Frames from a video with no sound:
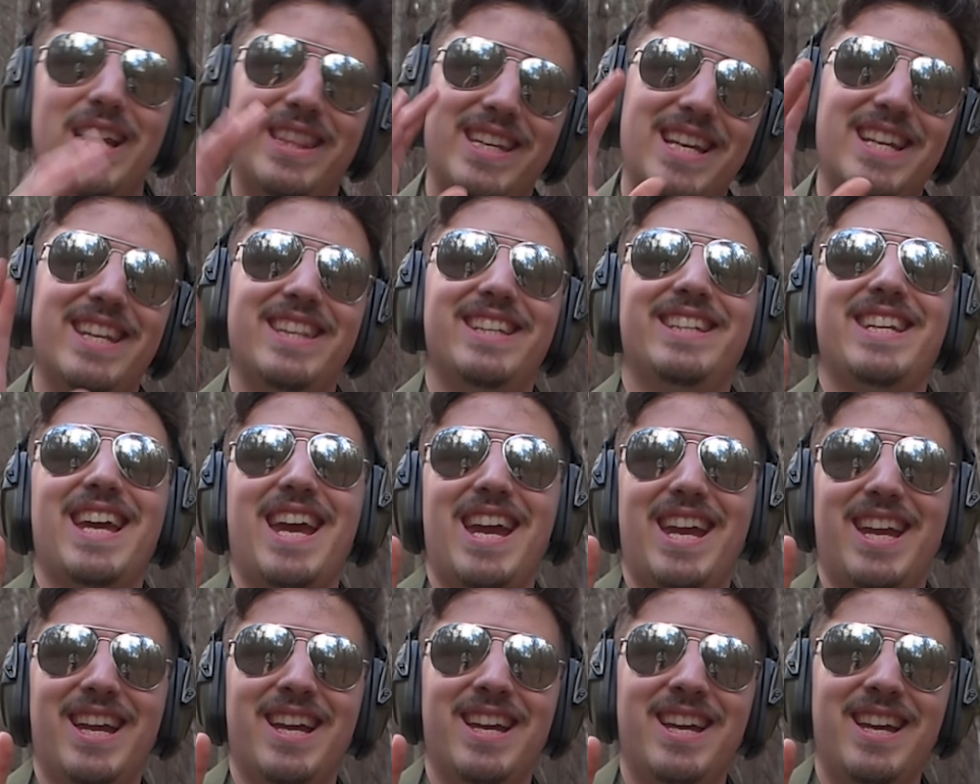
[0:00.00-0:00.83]
but at the end of the
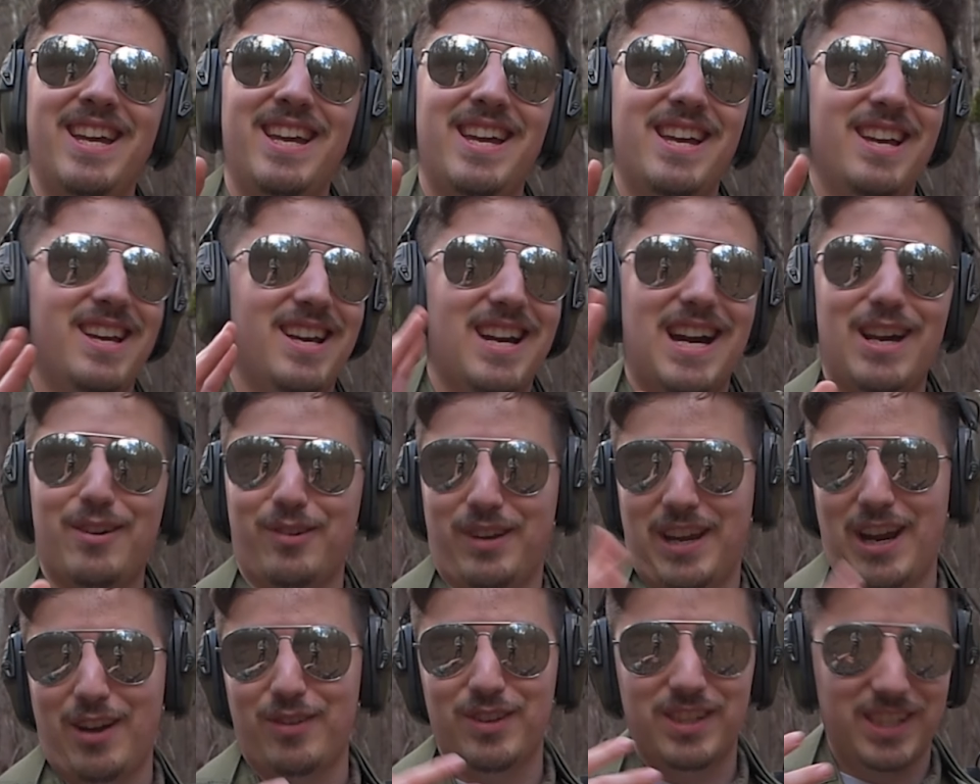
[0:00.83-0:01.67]
day, I
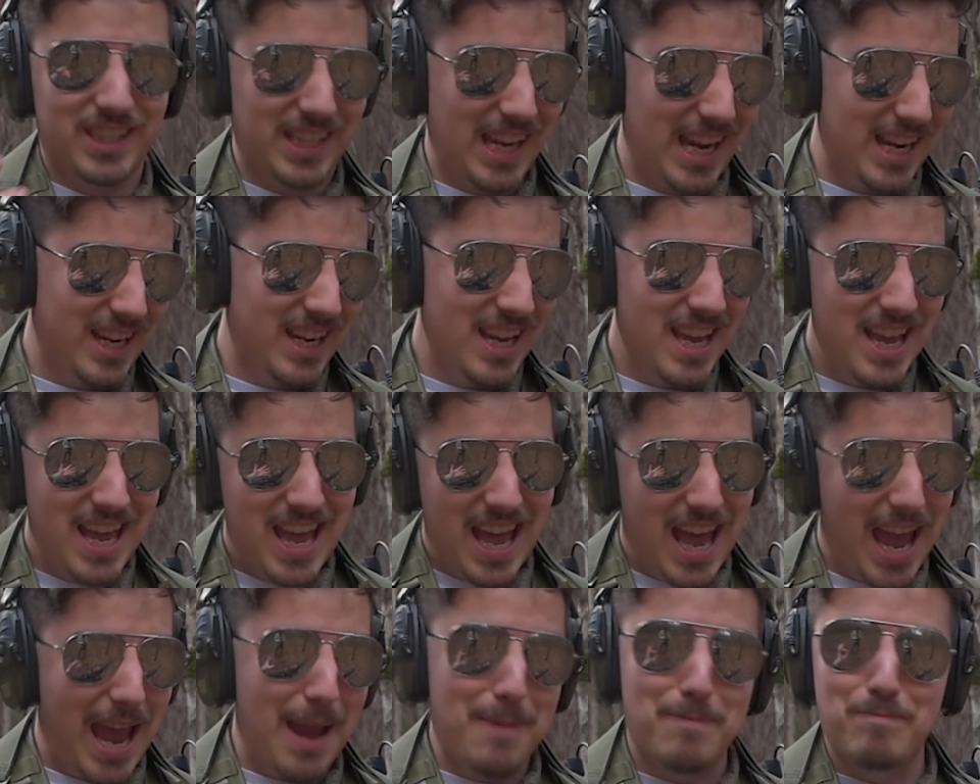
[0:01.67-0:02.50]
don't care. This is a
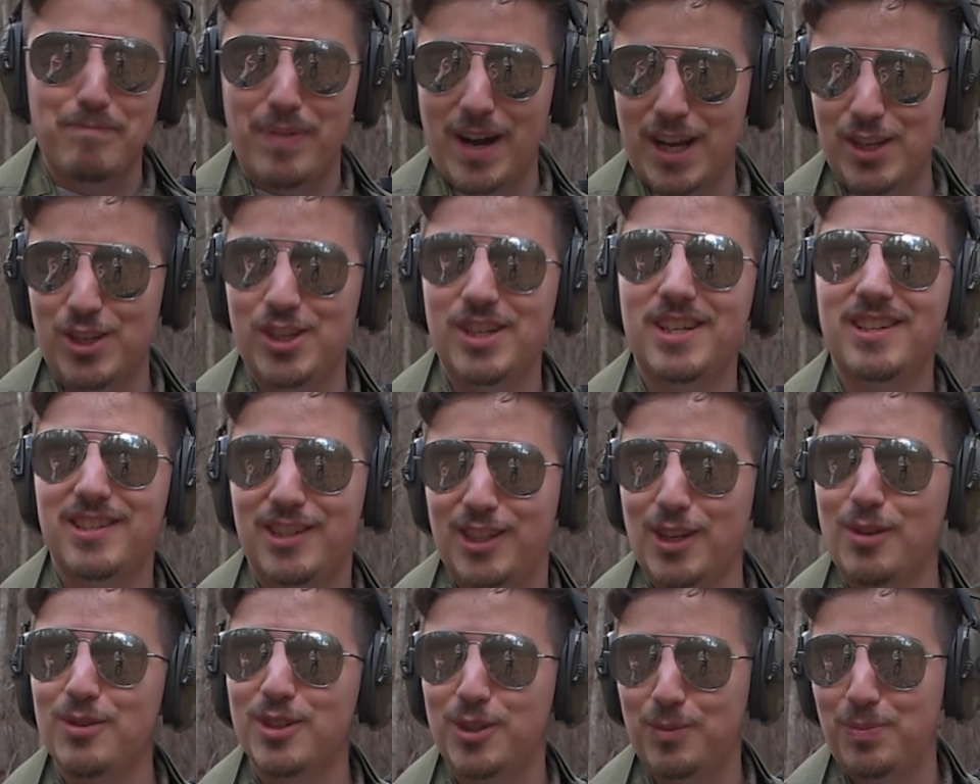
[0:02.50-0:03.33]
budget,
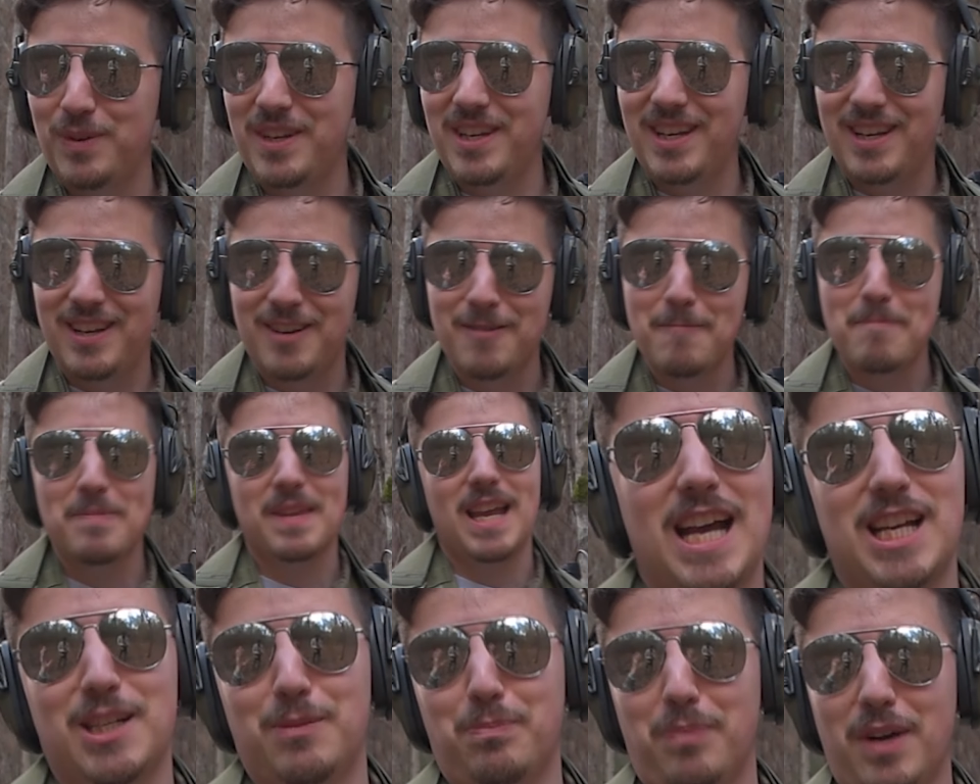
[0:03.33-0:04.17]
so to speak,
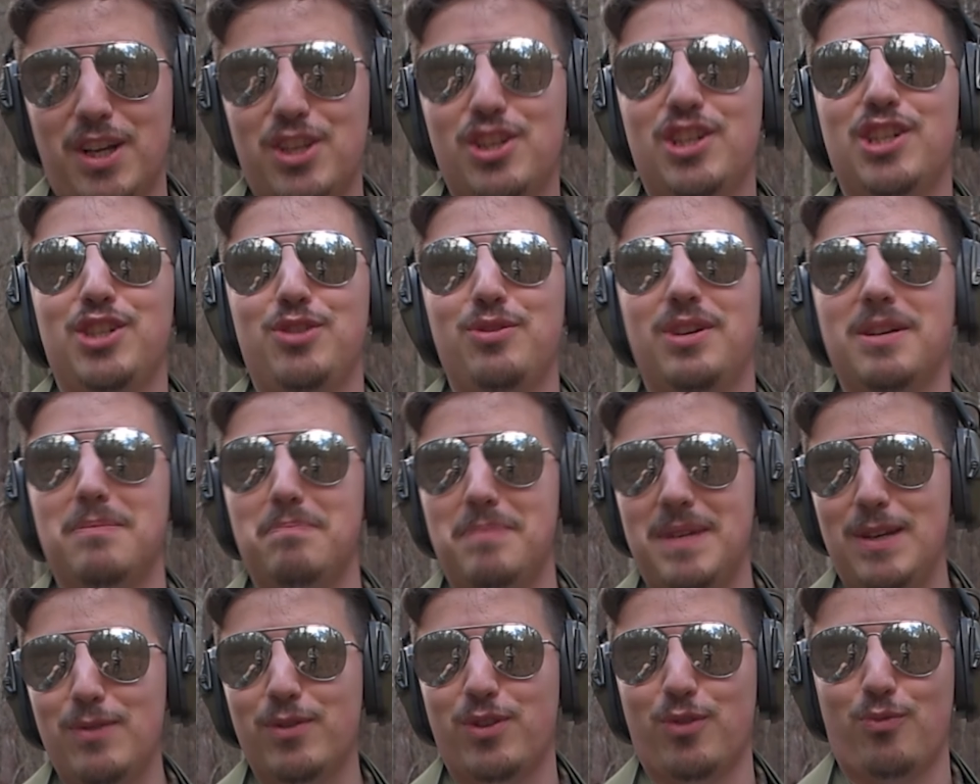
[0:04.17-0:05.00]
as budget as you
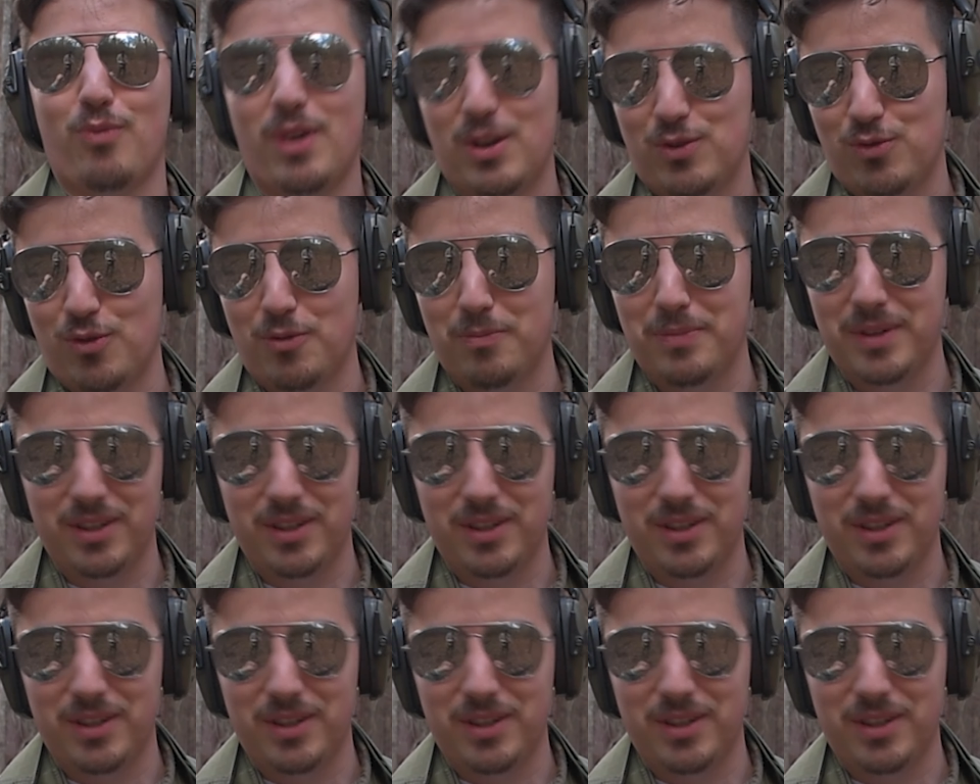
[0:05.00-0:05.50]
can be with a retro